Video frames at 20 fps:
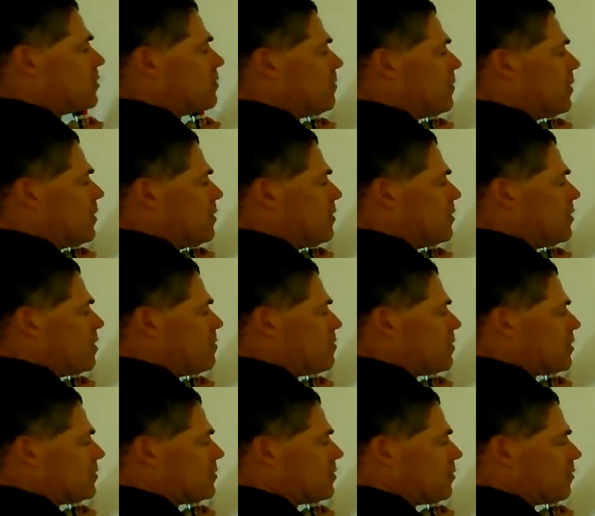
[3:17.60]
right? Because the
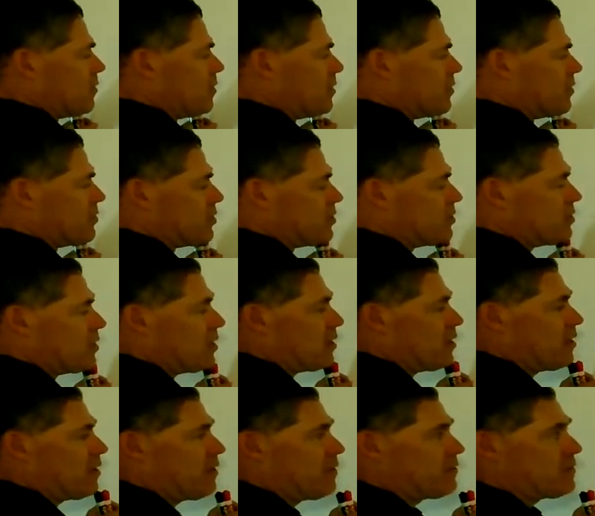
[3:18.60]
origin of
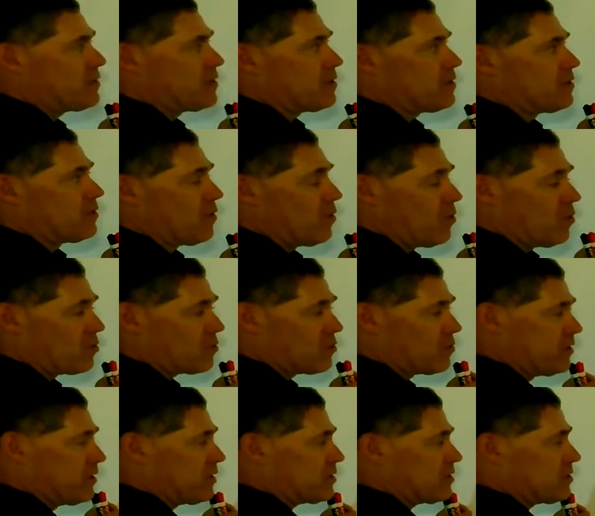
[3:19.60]
the whole
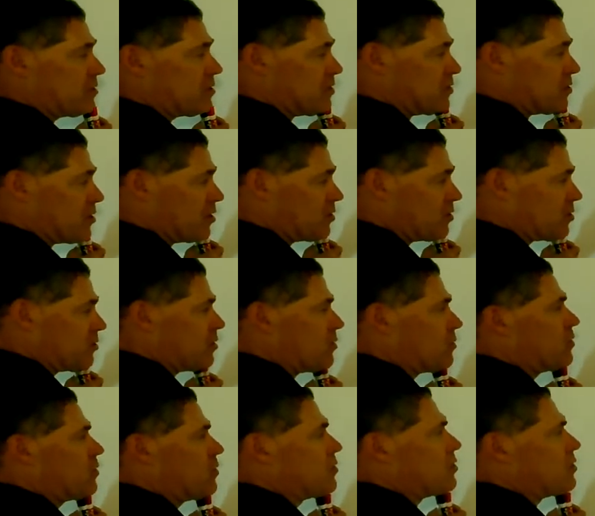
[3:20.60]
coordinate system is also the
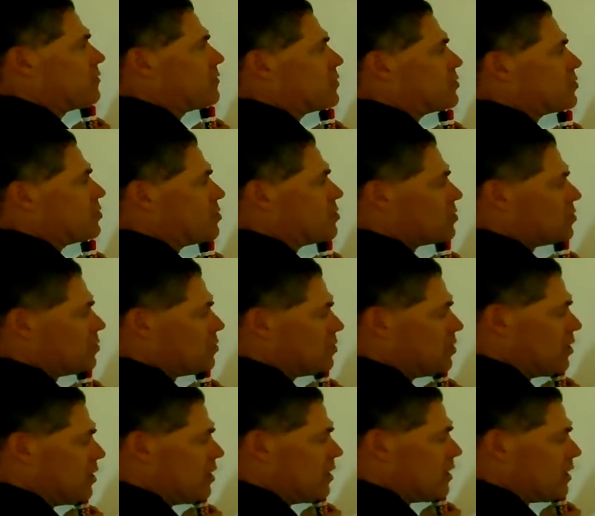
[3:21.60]
origin of the circle.
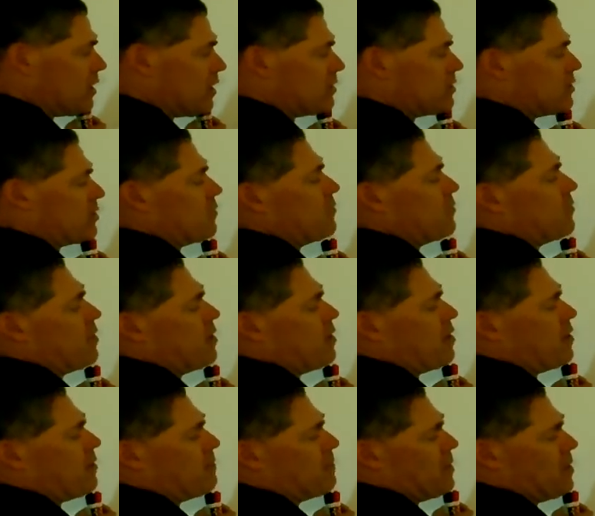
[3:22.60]
It's
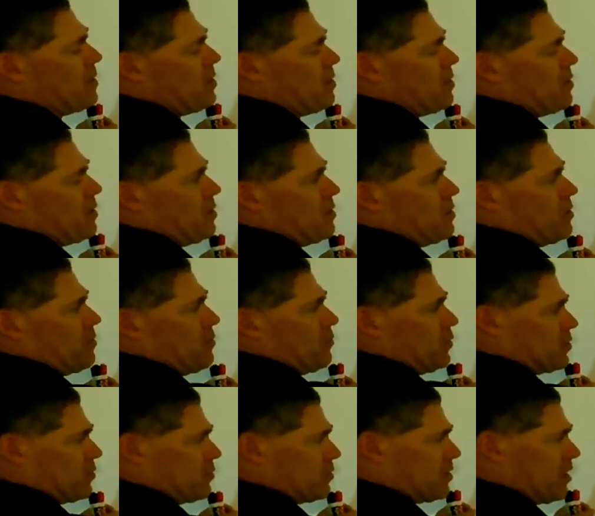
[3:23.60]
which
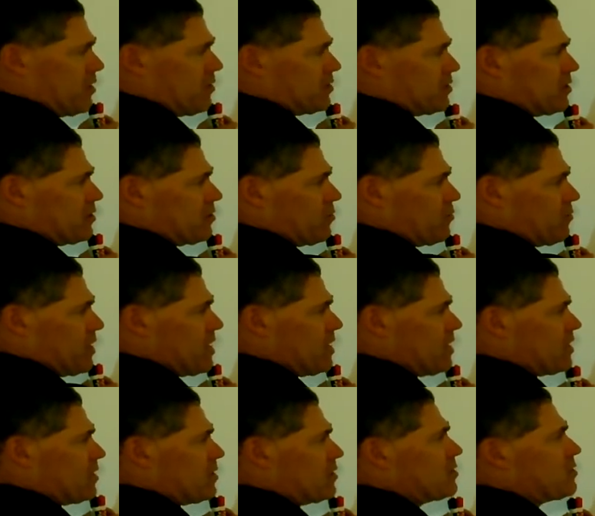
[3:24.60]
will tell us that the
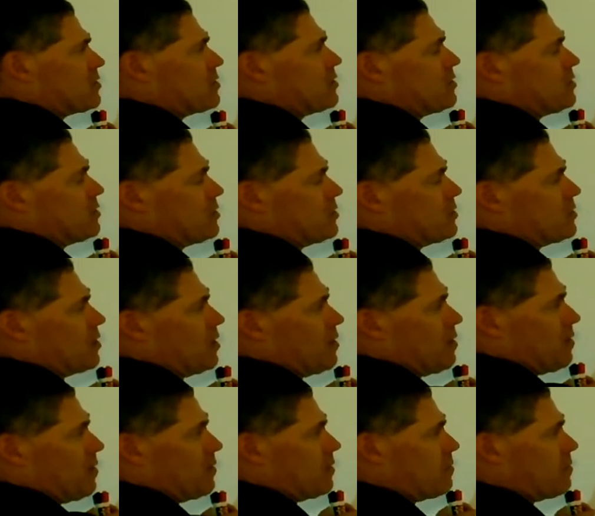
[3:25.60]
radius is
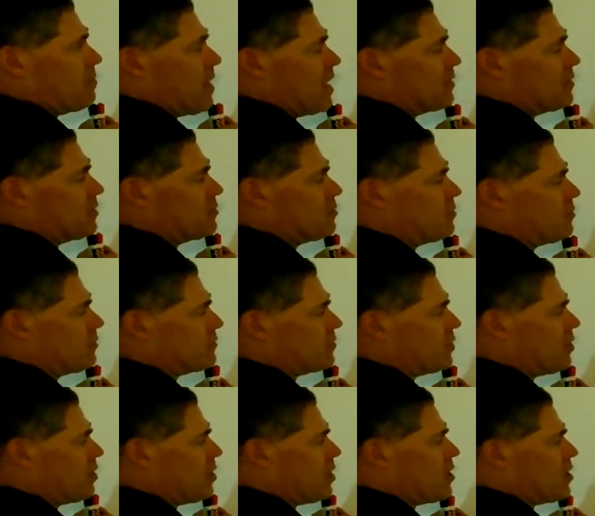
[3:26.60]
the magnitude of
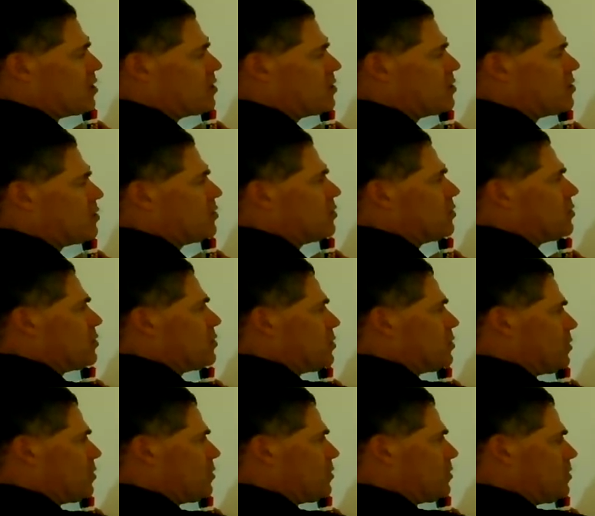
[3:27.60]
tau.
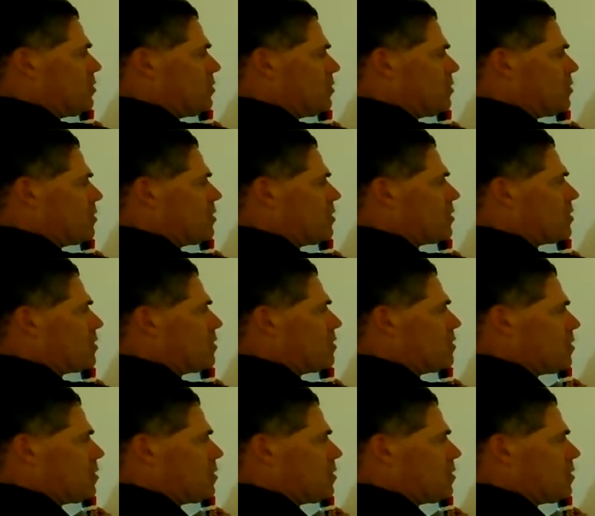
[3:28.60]
So I can